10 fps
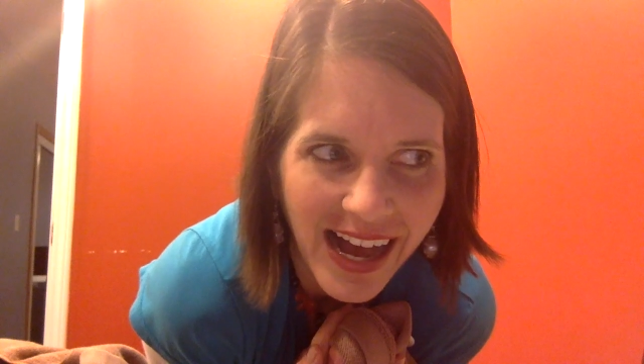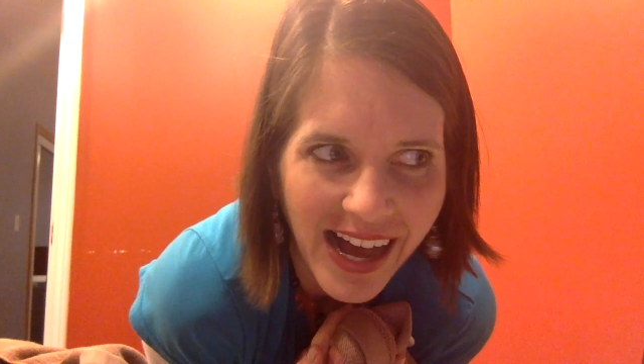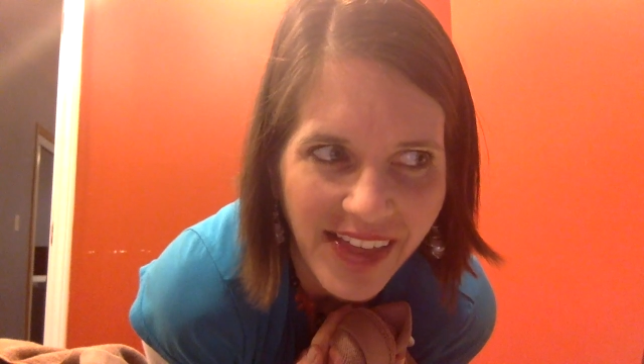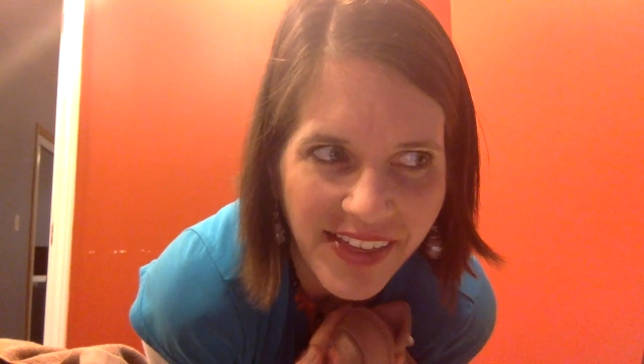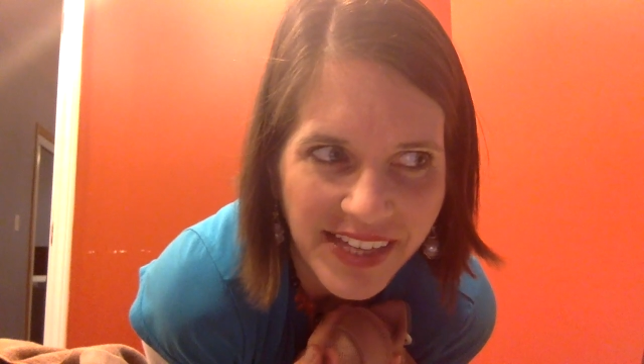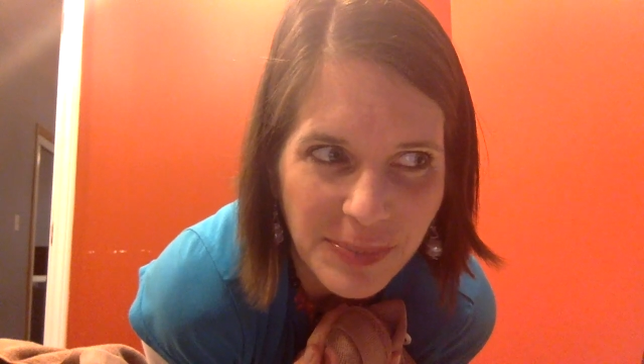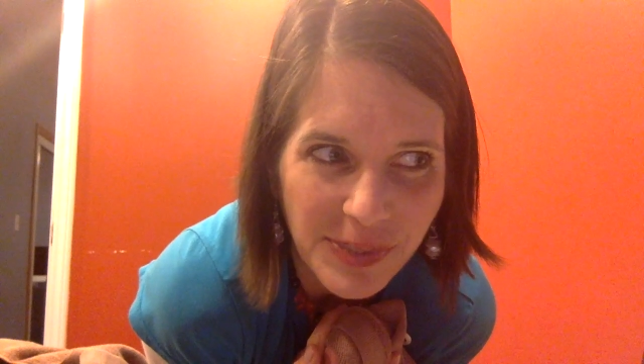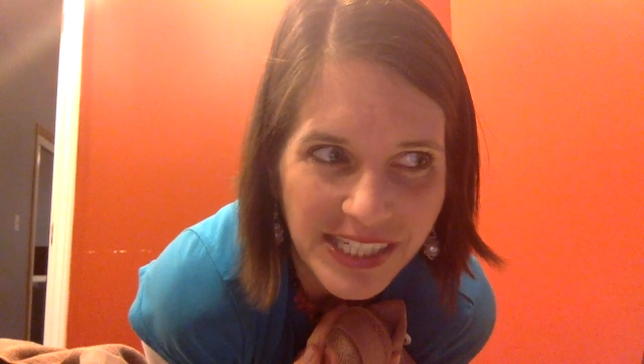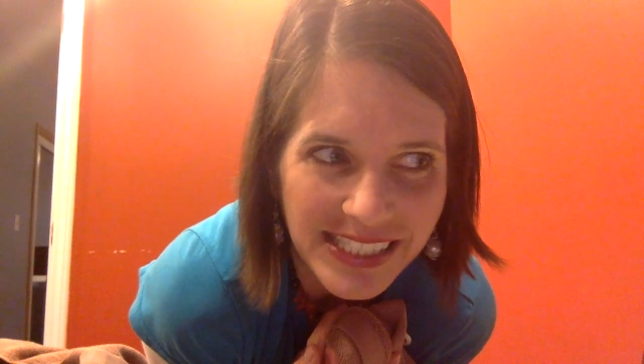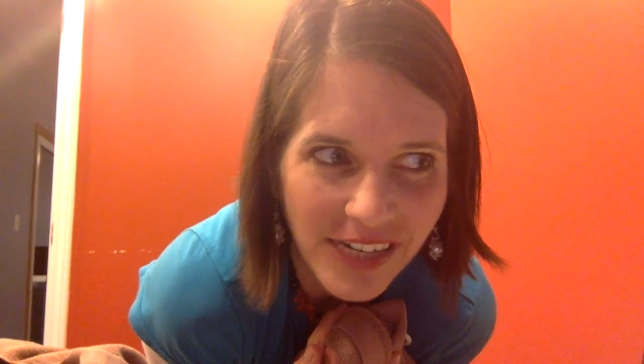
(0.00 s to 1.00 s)
I think it's
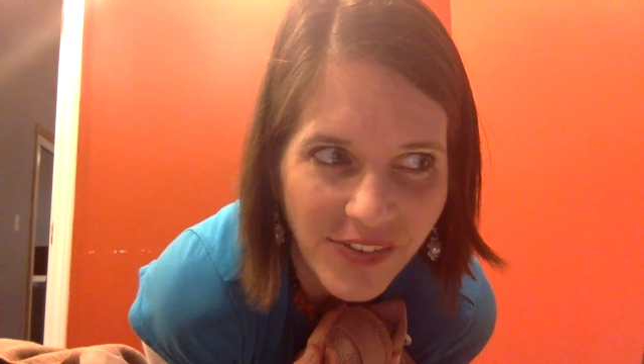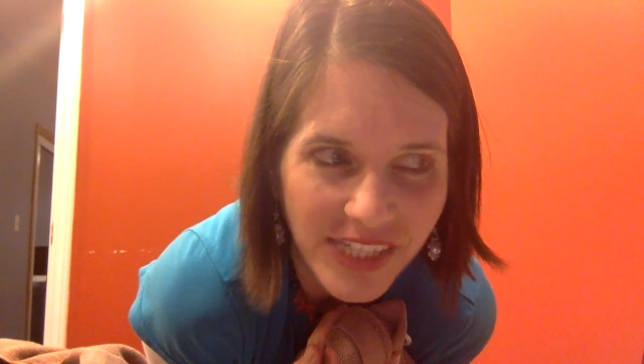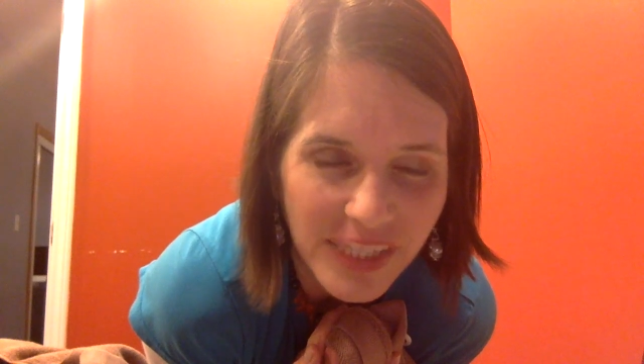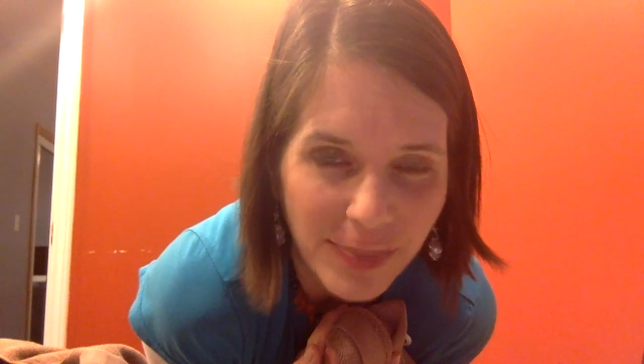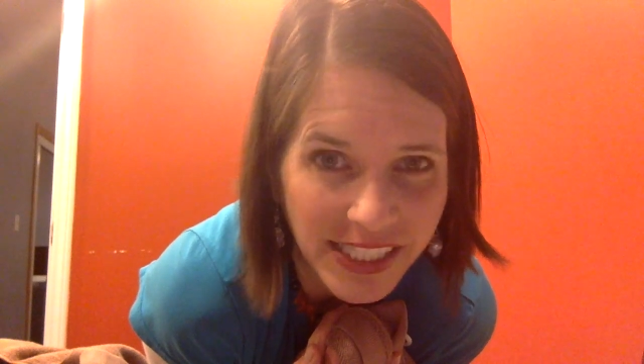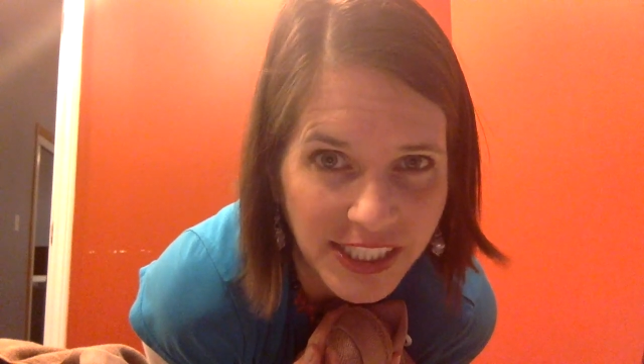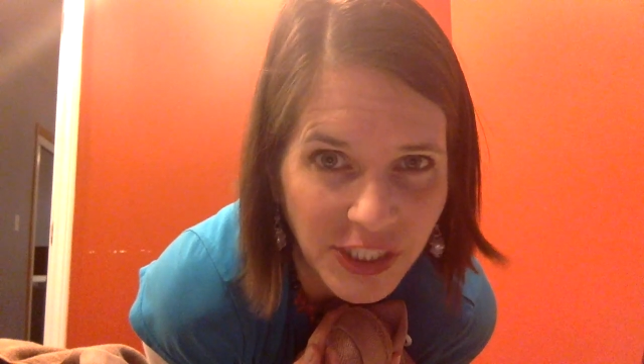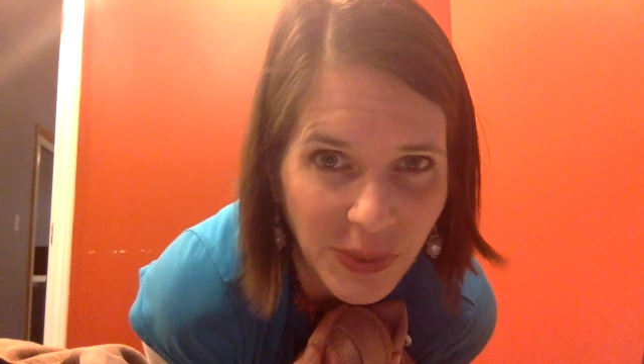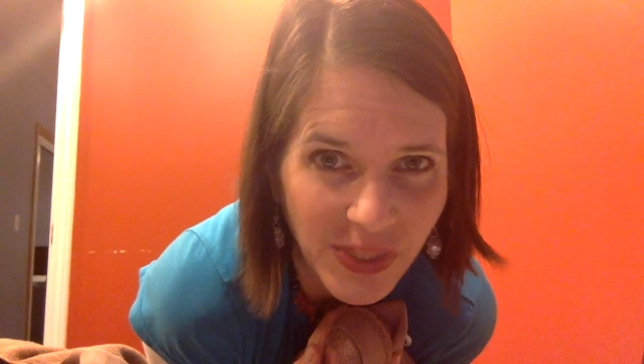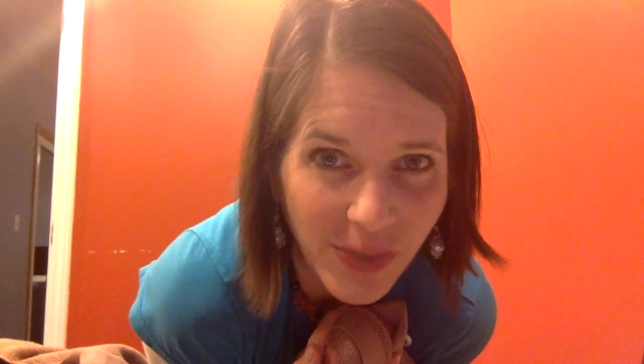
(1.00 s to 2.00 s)
pretty
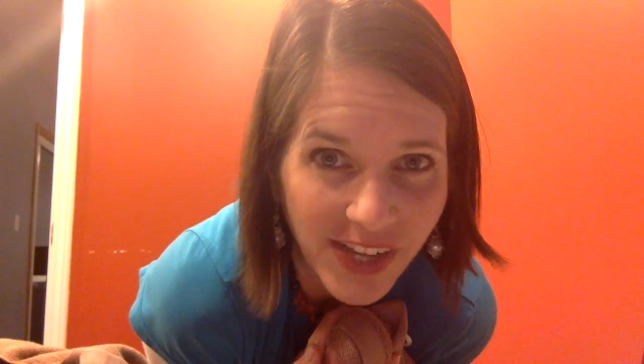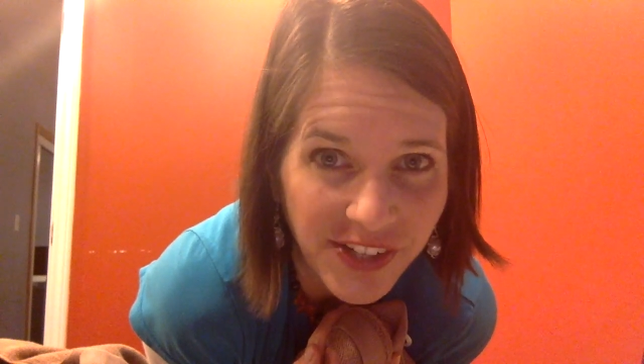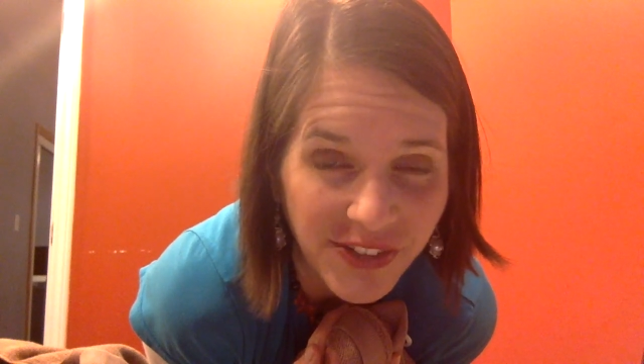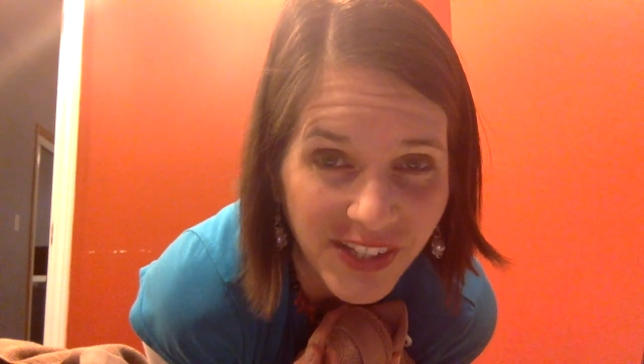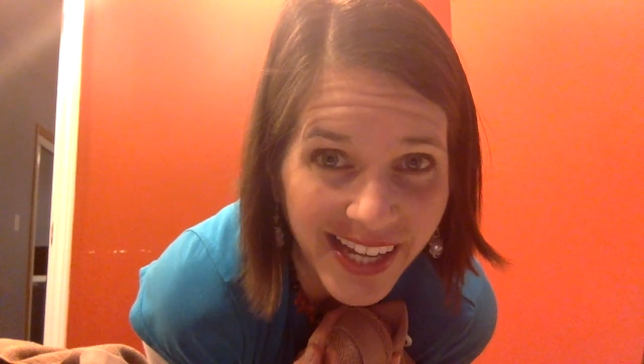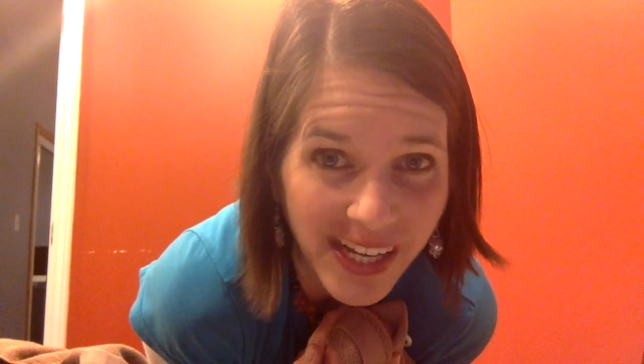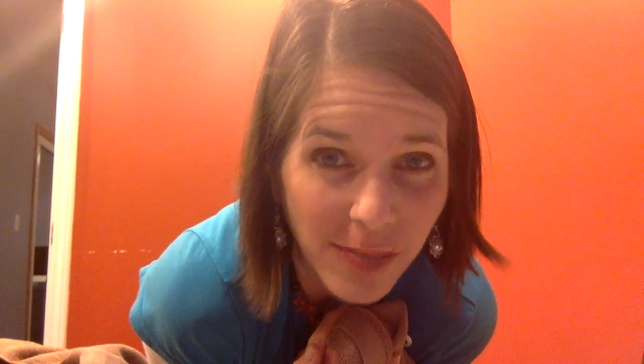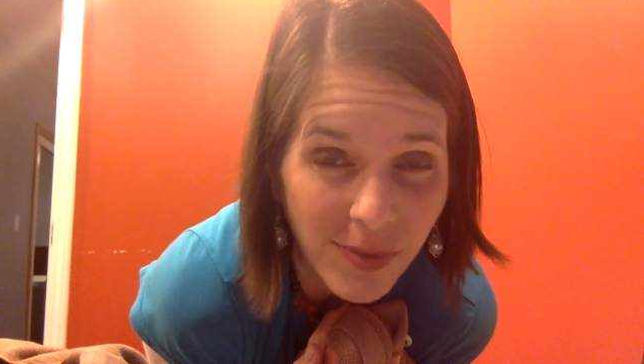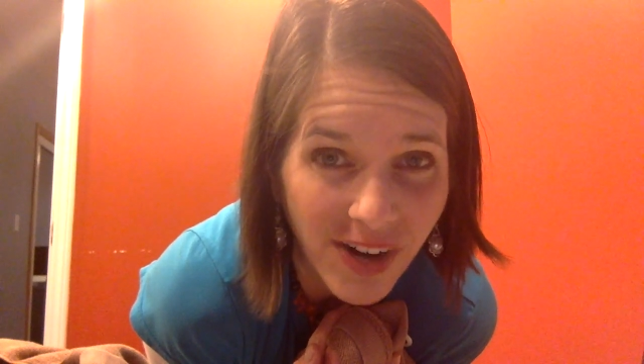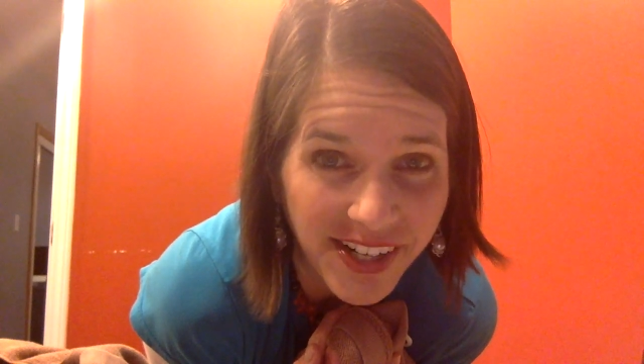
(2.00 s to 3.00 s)
self-explanatory why you'd
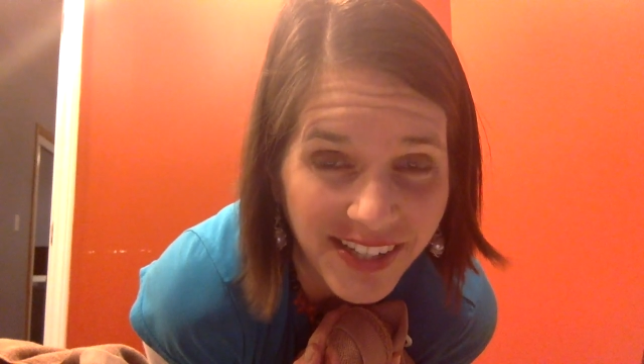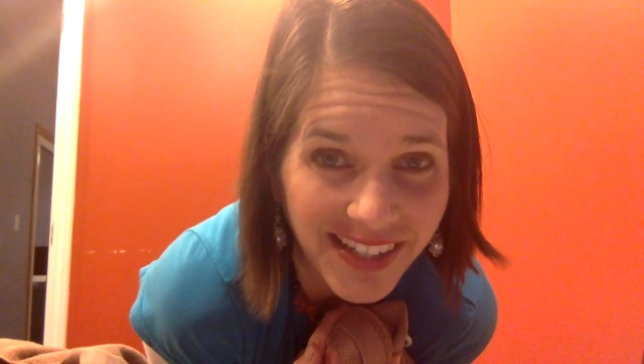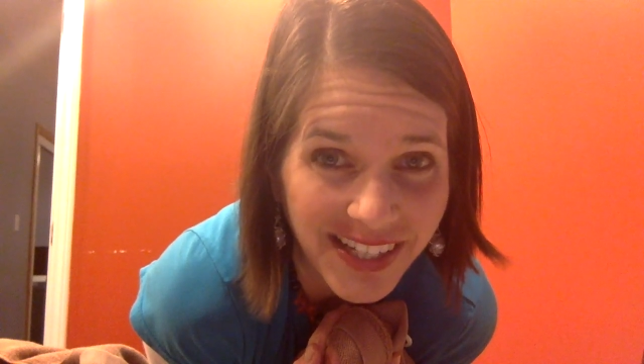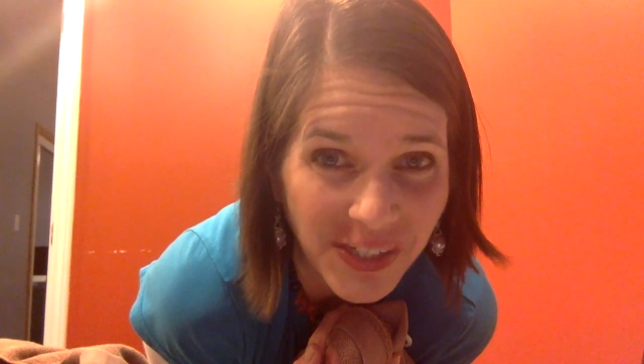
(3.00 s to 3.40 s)
like a product like